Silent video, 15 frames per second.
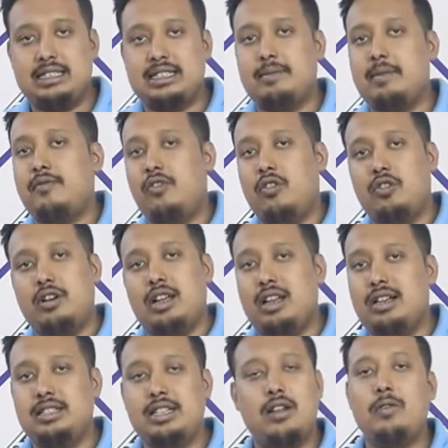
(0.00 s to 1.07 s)
some are four color
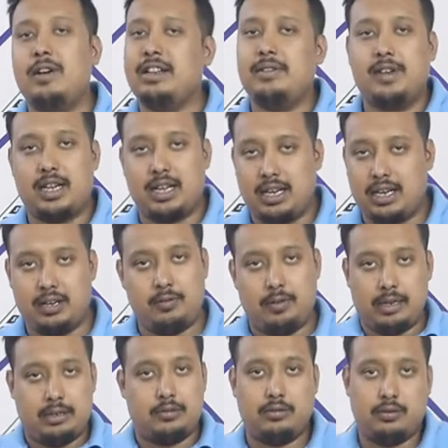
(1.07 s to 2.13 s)
design, whatever color you
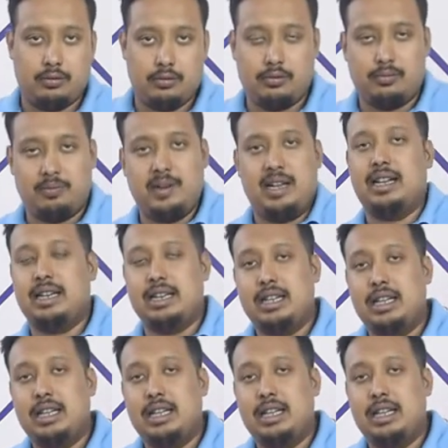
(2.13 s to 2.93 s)
want to print.